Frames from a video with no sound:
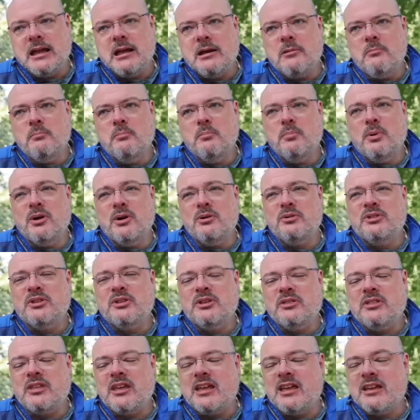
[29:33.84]
both
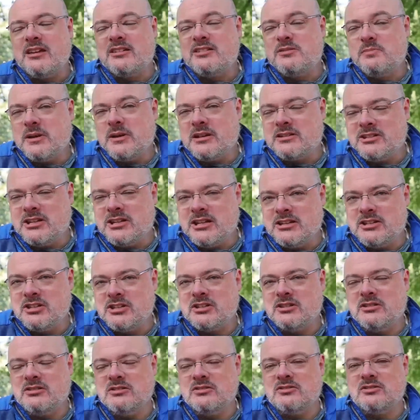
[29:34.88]
in the
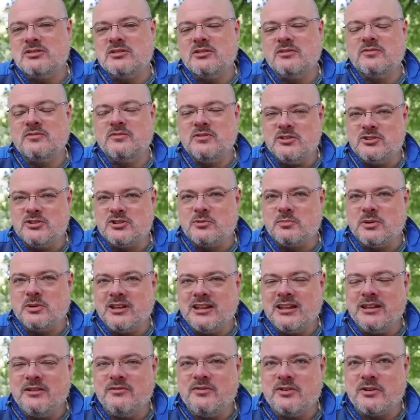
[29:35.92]
expectations of future
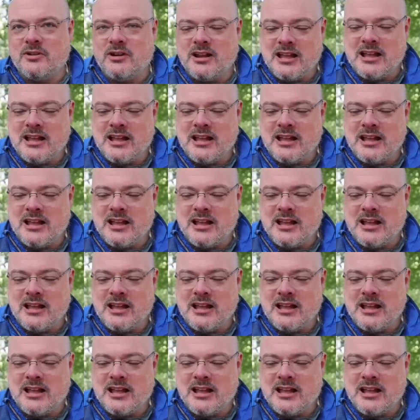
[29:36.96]
behavior